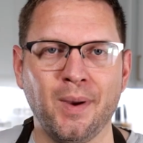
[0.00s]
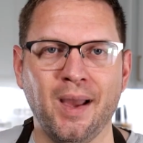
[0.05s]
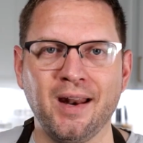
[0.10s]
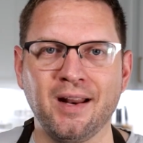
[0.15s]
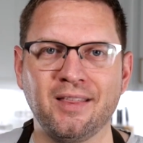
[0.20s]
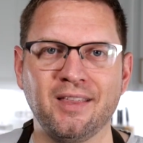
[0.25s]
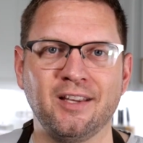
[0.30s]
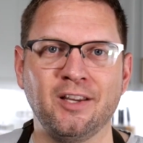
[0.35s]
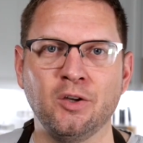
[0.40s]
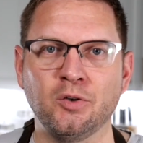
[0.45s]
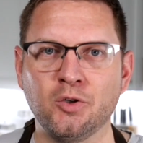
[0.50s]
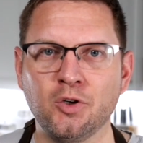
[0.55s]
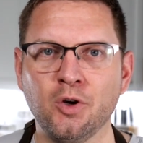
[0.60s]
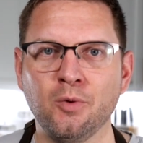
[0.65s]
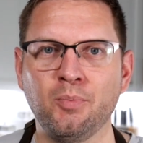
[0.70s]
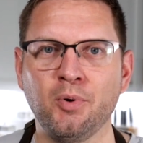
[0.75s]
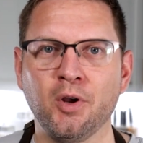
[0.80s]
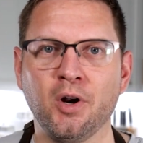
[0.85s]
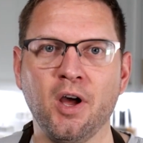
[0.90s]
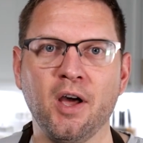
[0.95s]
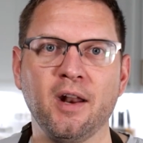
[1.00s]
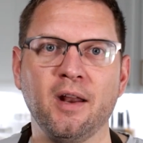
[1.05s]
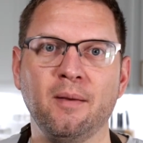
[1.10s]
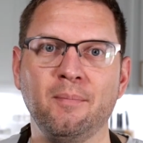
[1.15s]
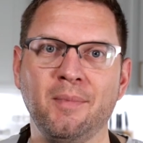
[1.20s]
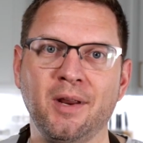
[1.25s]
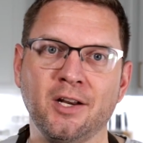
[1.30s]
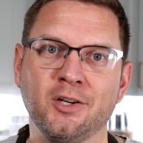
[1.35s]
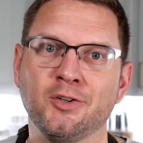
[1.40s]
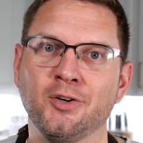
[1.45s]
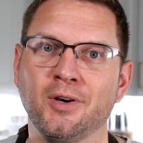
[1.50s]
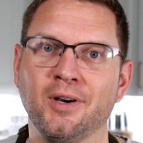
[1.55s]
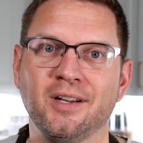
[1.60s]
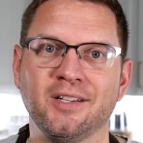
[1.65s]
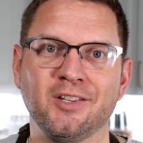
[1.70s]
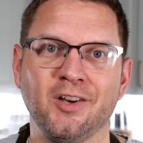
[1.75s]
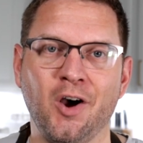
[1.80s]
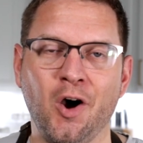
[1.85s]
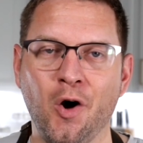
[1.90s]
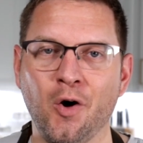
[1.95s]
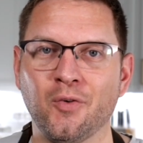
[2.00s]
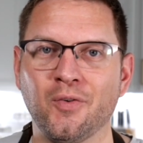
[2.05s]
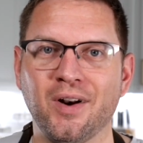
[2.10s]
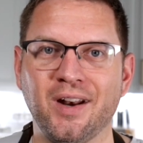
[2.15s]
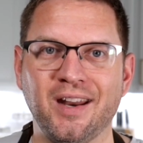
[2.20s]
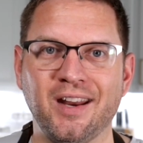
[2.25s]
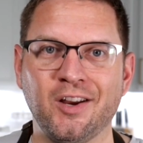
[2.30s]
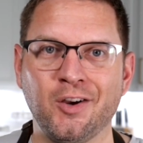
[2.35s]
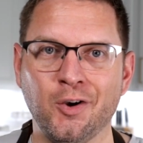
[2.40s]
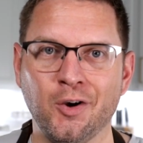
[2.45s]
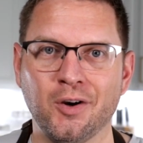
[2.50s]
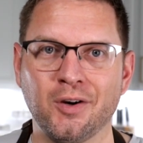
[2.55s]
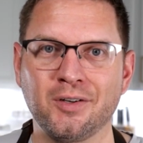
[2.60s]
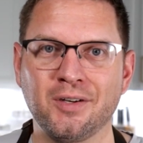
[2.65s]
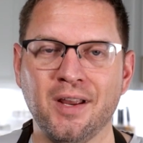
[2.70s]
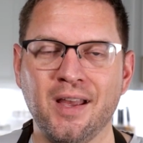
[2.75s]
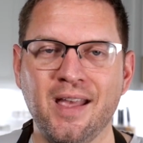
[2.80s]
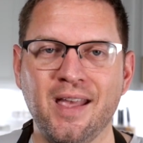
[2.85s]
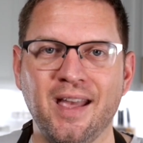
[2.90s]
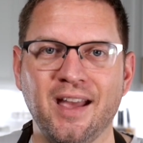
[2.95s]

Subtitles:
anything you do put on it, make sure it's already cooked